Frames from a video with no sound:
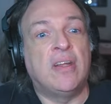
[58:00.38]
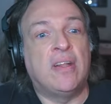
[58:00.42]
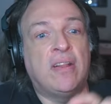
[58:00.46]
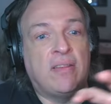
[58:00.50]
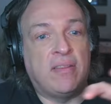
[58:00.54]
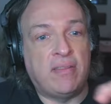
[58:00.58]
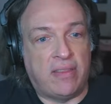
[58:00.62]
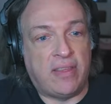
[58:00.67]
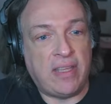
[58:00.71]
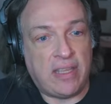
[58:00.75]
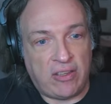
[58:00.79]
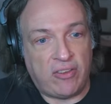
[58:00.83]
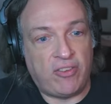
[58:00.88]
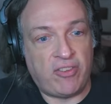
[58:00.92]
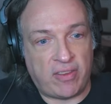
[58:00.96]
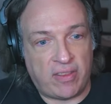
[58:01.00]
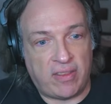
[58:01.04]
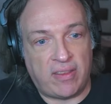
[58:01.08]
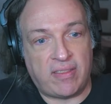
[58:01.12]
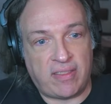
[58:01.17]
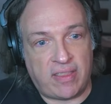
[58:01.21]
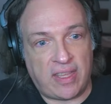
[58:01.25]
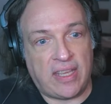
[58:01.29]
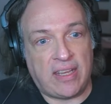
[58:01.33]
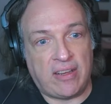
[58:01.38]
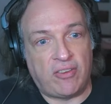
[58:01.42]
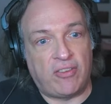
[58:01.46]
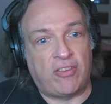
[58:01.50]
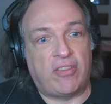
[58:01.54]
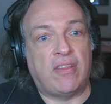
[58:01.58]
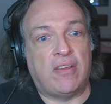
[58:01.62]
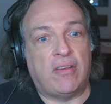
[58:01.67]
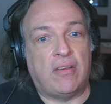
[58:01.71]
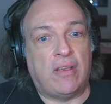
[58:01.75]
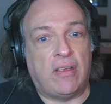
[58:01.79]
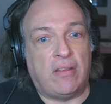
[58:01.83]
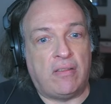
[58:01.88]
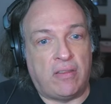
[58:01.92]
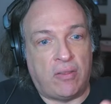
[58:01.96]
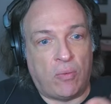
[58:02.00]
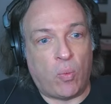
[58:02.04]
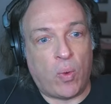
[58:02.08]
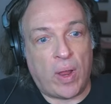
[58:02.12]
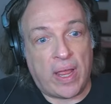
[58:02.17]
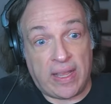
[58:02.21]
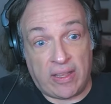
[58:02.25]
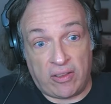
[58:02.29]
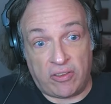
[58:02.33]
these are the things that the
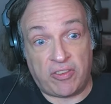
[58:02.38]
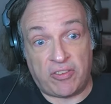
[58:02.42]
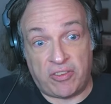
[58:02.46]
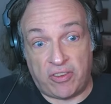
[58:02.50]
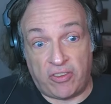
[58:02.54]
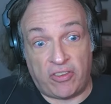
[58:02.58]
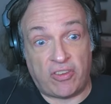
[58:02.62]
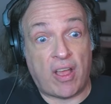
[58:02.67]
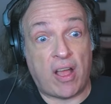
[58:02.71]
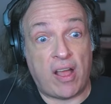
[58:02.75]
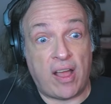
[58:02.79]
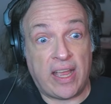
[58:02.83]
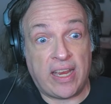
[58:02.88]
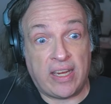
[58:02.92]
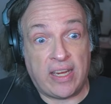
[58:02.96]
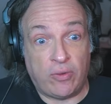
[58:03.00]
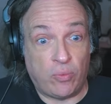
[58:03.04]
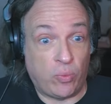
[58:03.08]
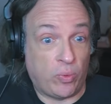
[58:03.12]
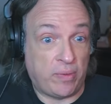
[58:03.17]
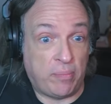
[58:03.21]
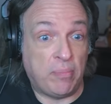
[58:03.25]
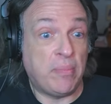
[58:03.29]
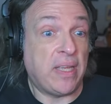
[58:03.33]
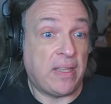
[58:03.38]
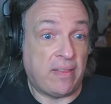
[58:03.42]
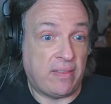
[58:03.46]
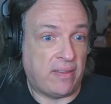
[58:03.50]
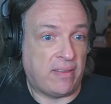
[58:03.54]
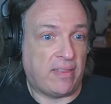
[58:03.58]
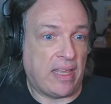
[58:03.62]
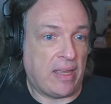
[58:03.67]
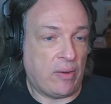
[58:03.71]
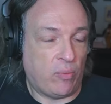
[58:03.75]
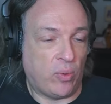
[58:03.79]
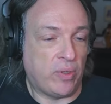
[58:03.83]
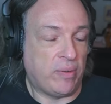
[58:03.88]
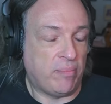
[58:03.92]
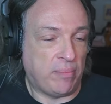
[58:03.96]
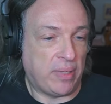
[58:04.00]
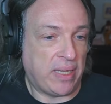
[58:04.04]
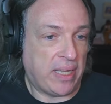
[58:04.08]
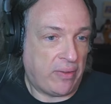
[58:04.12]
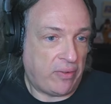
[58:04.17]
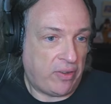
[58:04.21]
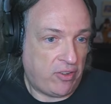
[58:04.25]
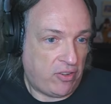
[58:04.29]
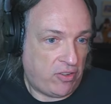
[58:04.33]
way it's designed would mean that they wouldn't be
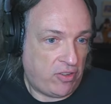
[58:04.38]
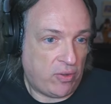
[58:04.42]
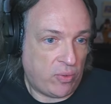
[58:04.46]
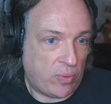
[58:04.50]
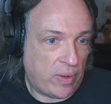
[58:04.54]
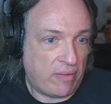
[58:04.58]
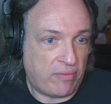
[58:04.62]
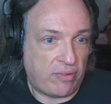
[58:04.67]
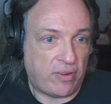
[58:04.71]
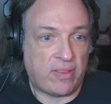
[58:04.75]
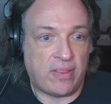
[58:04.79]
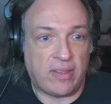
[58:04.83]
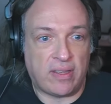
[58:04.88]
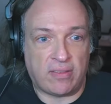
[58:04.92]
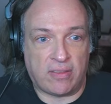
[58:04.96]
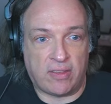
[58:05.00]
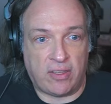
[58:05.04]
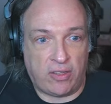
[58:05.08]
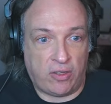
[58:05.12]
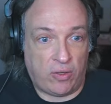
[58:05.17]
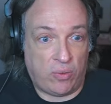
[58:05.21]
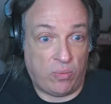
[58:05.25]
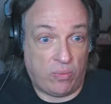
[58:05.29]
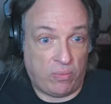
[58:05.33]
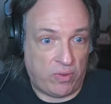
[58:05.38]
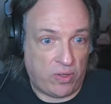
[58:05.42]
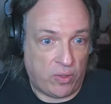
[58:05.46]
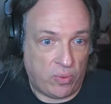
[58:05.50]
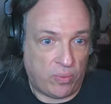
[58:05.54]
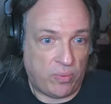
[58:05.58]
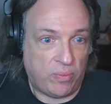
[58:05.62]
able to do everything that you you